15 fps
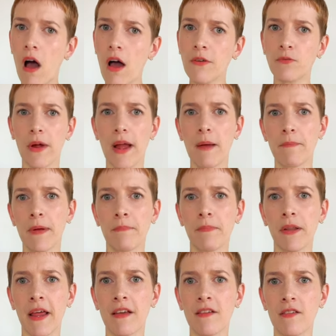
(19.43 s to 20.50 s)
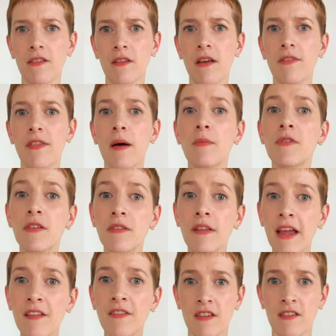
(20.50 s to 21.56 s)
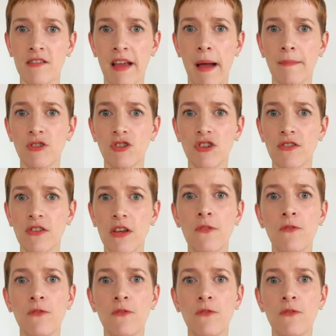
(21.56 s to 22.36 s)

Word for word: on ramp in place that will delay these damages